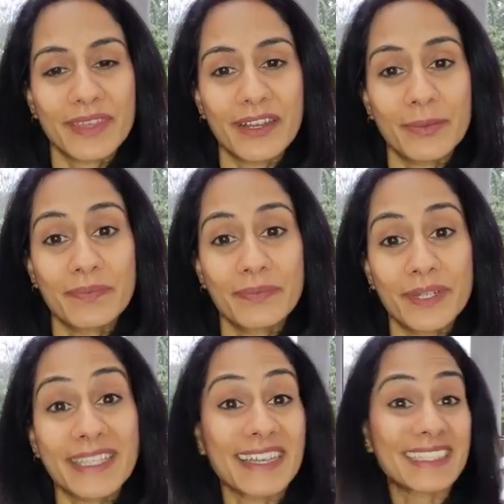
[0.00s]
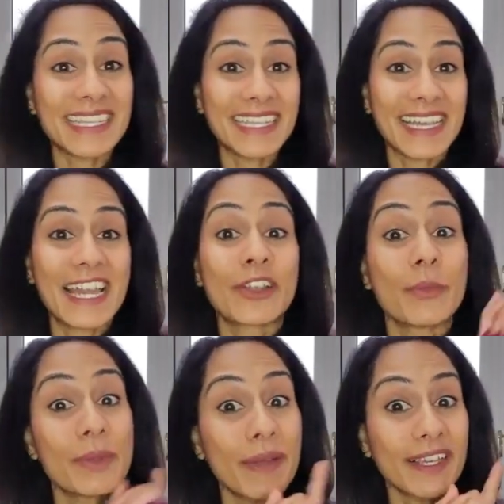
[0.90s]
But yeah, take care, and I'll
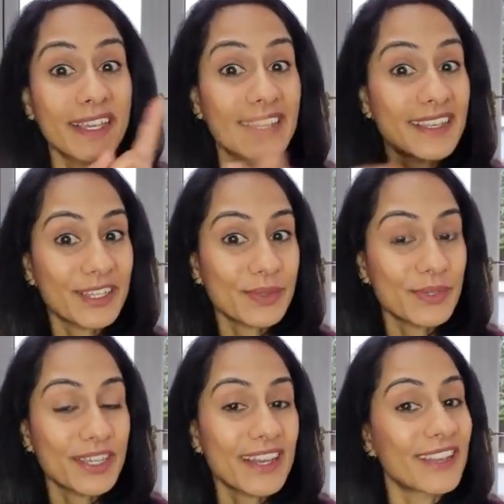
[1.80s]
be back here next week